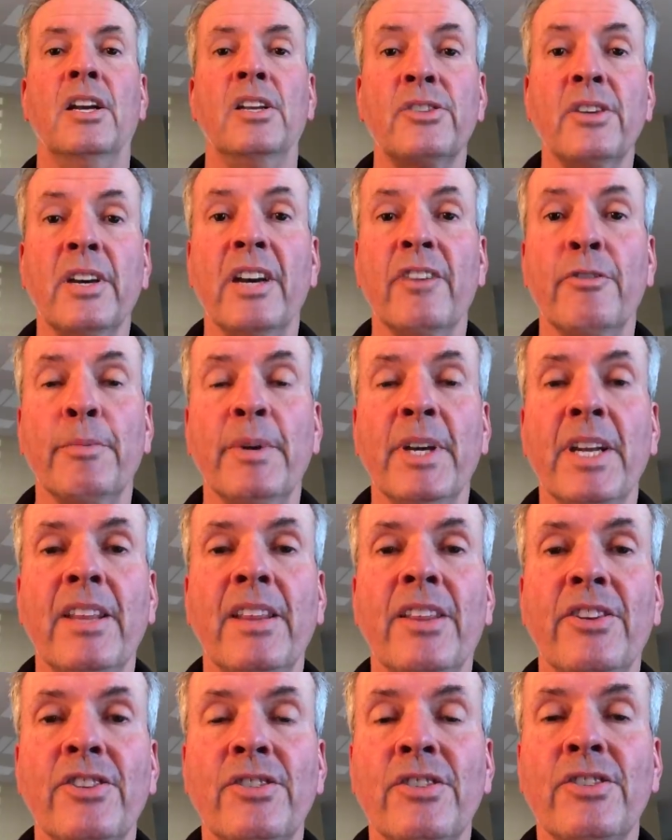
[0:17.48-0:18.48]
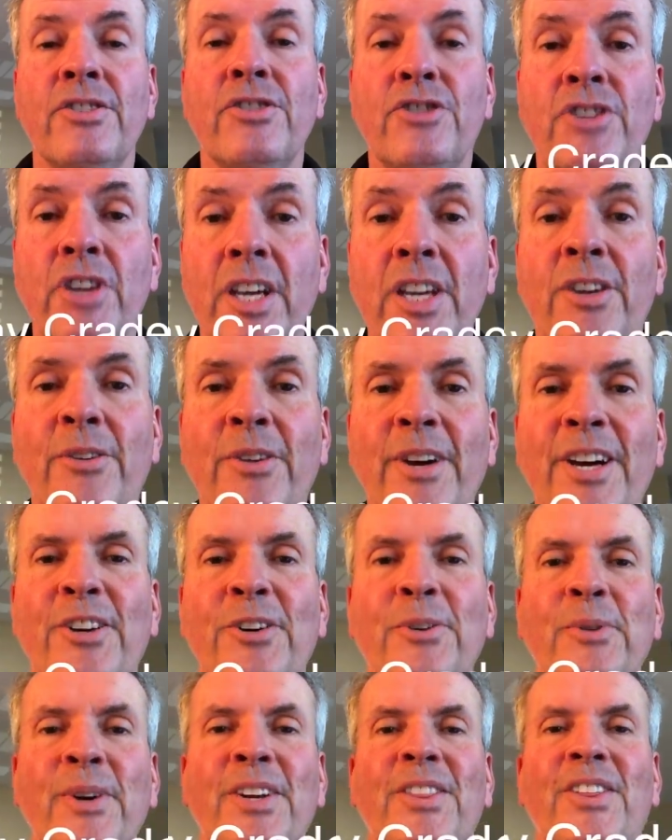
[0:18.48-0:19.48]
So, hey everybody, this is Jay
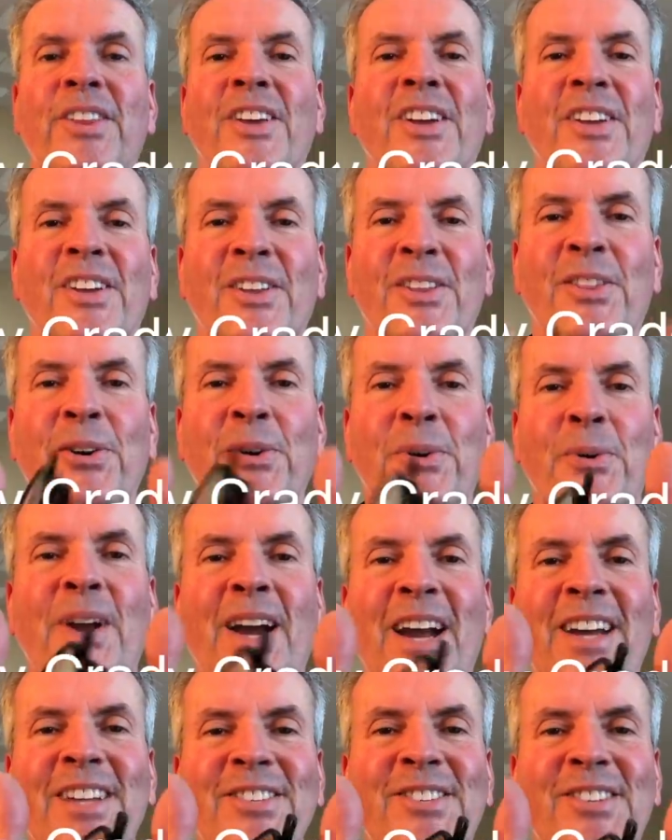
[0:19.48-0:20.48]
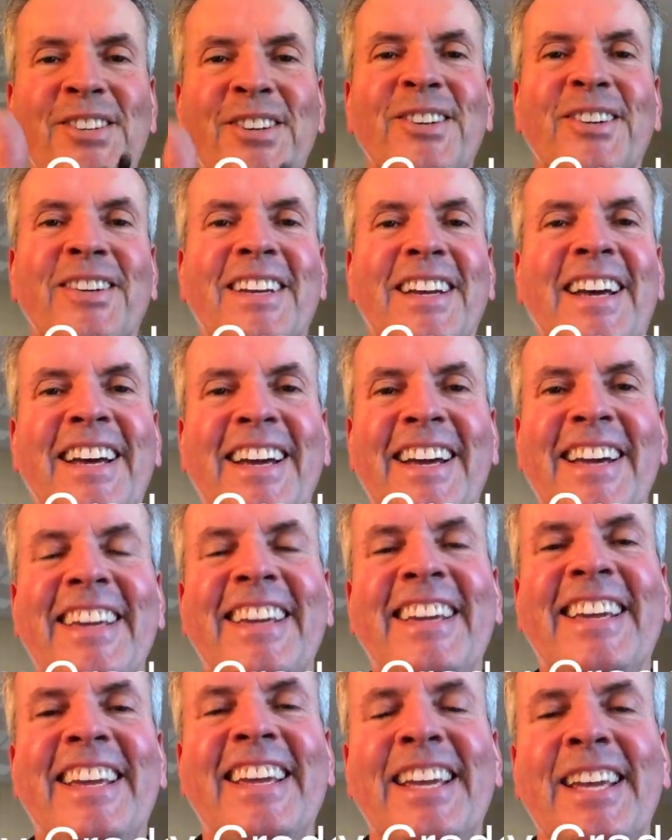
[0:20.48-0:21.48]
Cradeur with the Rideshare
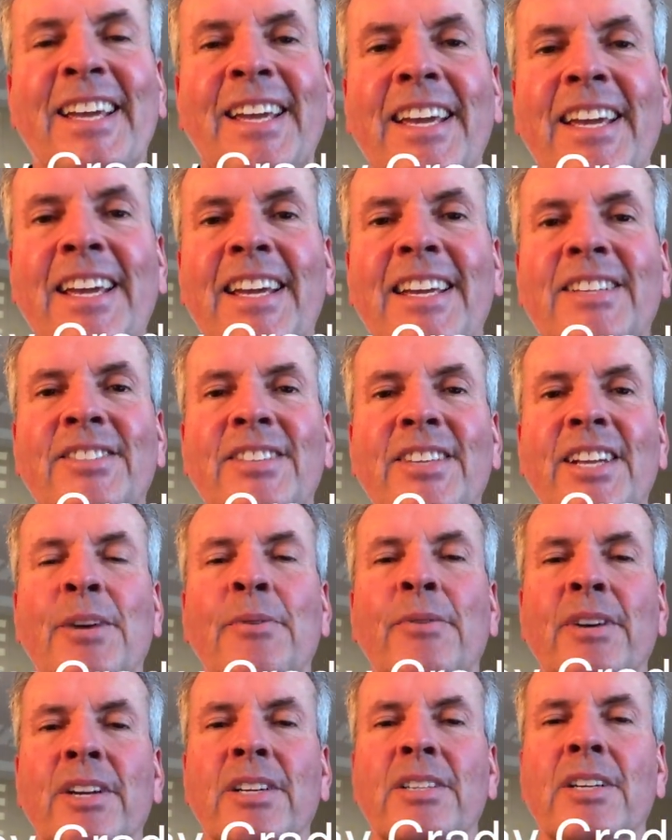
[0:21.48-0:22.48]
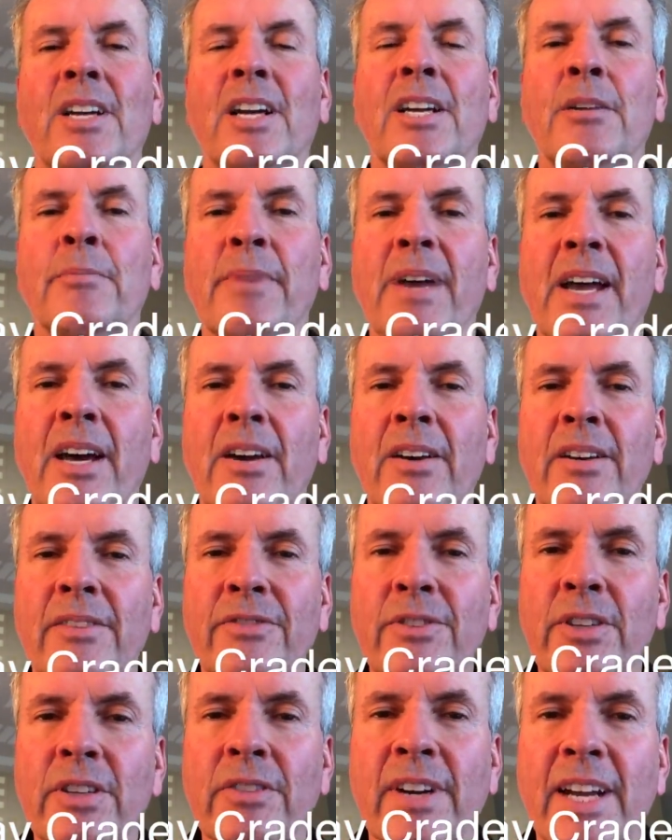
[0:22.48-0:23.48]
Guy. And today we're going to talk about a
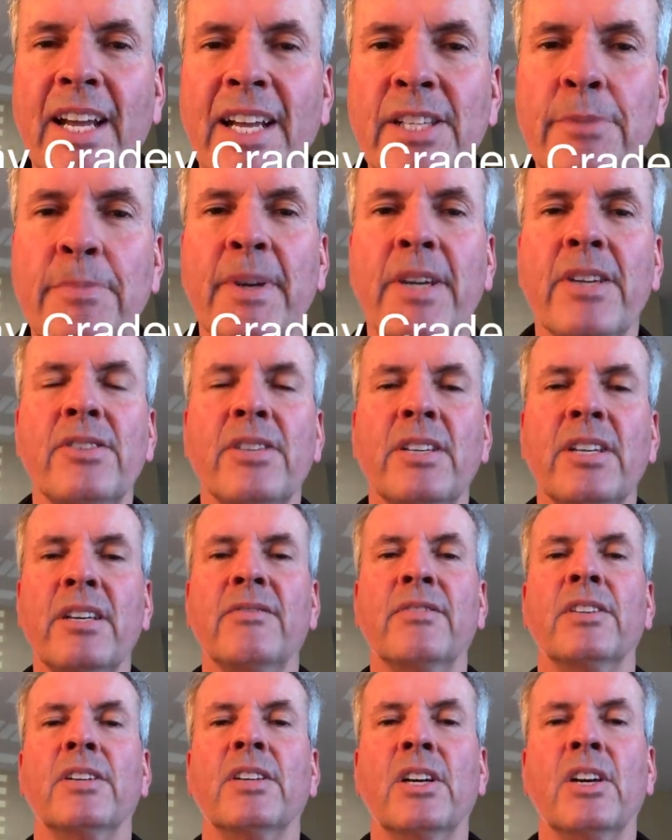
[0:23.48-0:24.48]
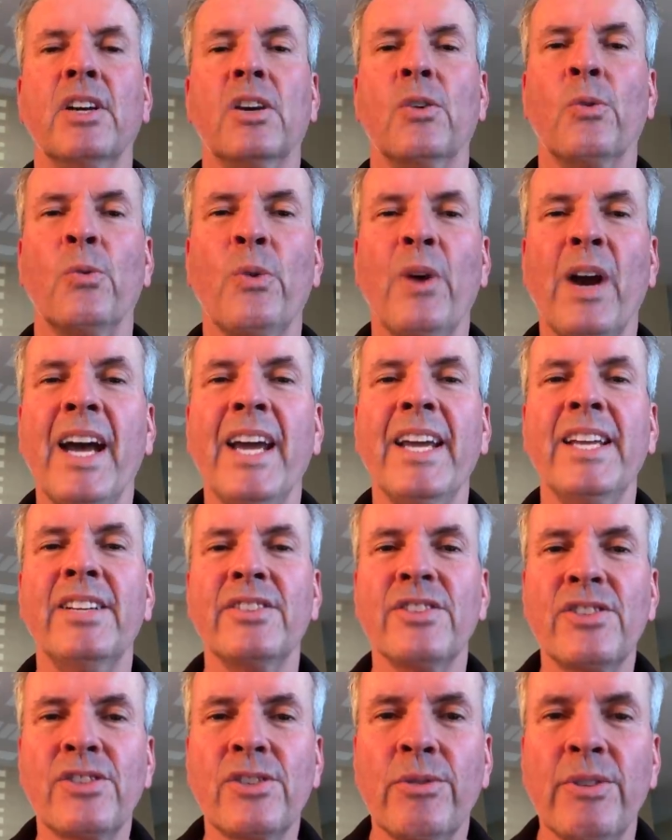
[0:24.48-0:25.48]
few different aspects of
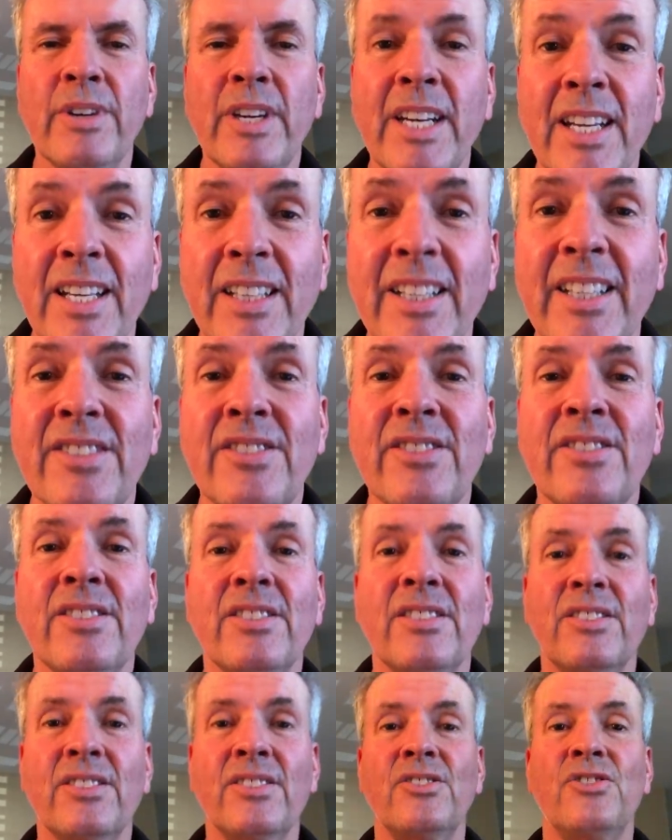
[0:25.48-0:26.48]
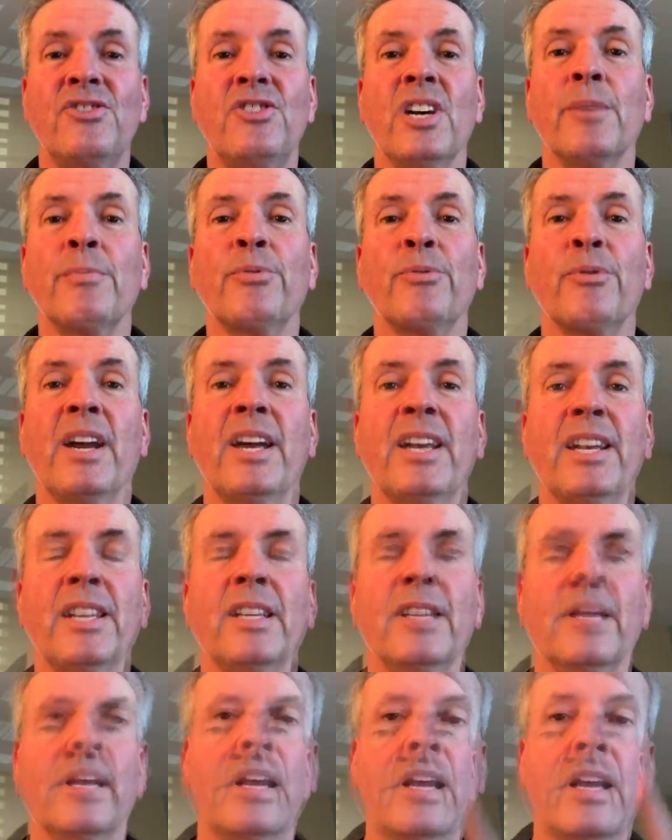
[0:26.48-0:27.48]
ride screening. Let's jump right
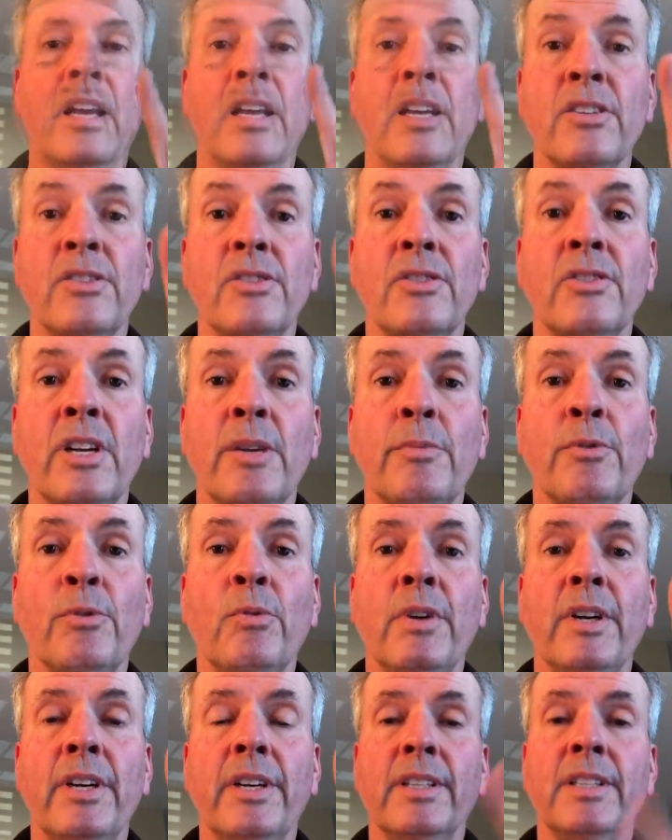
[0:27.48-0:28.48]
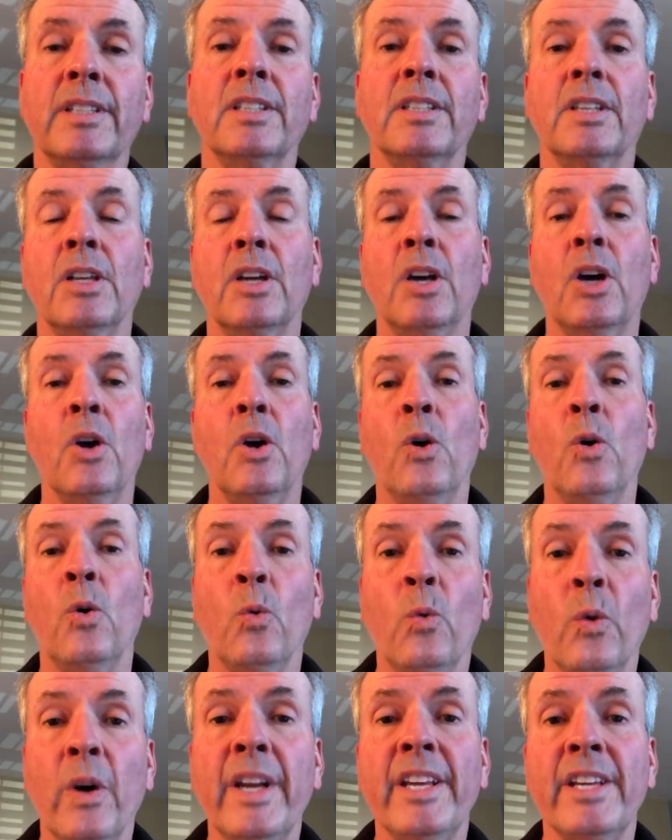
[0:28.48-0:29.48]
in. So number one,
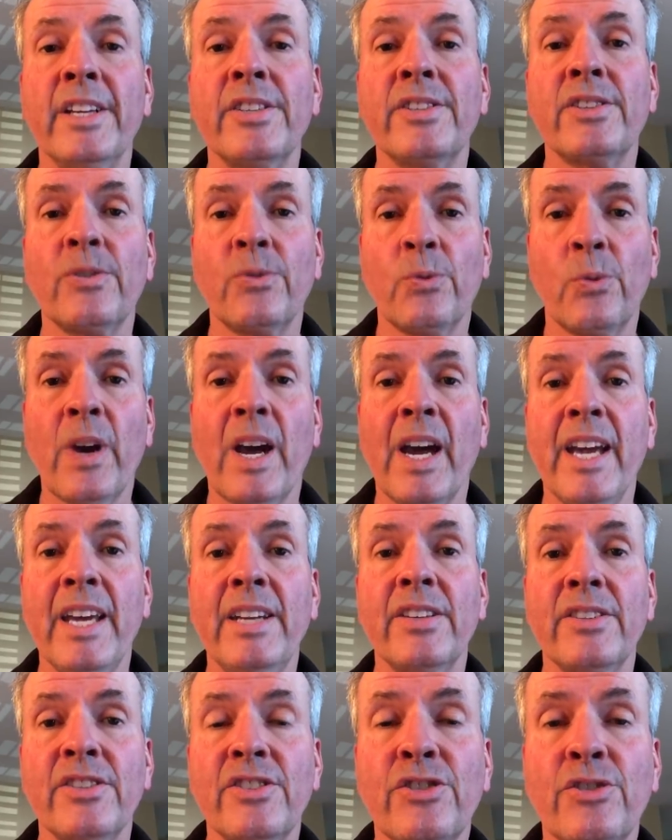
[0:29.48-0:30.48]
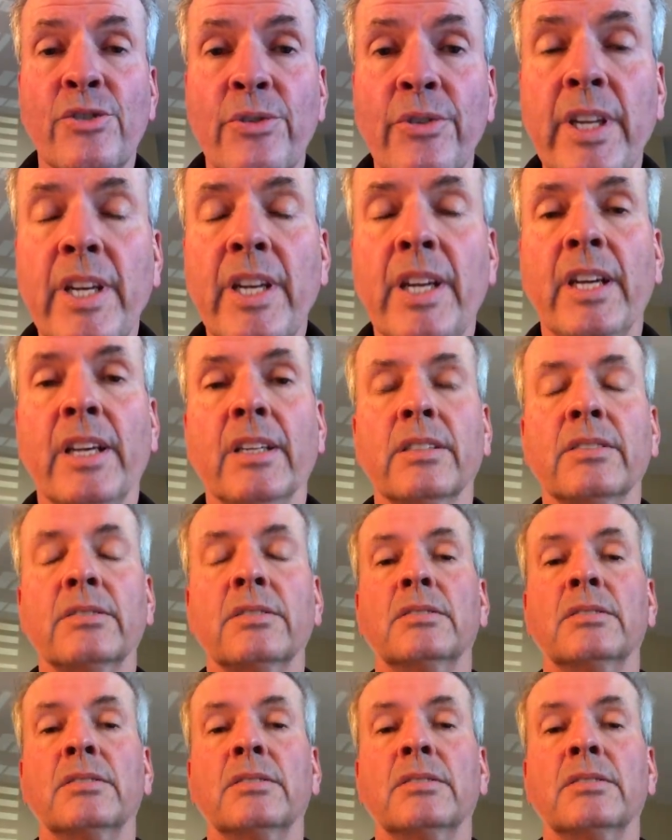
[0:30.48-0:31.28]
what is ride screening?